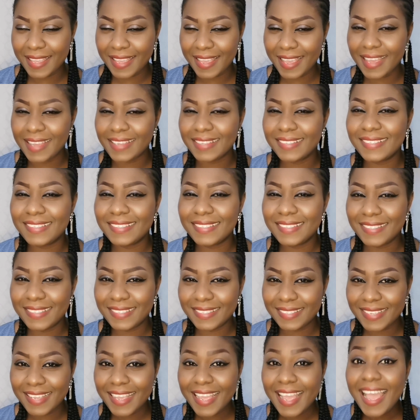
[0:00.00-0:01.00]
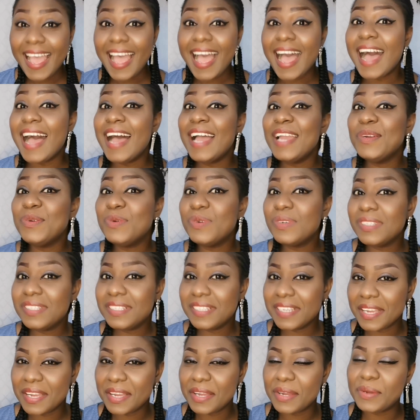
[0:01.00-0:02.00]
Yes. I will
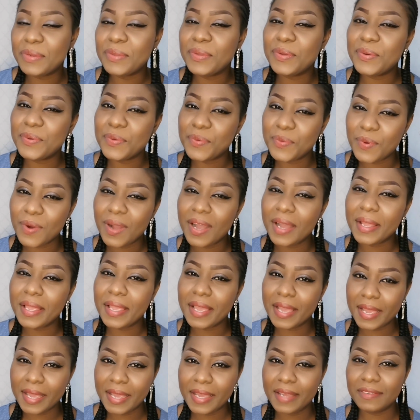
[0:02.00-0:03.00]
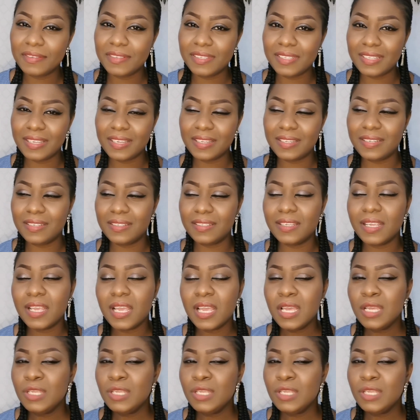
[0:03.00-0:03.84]
tell you why I have said this.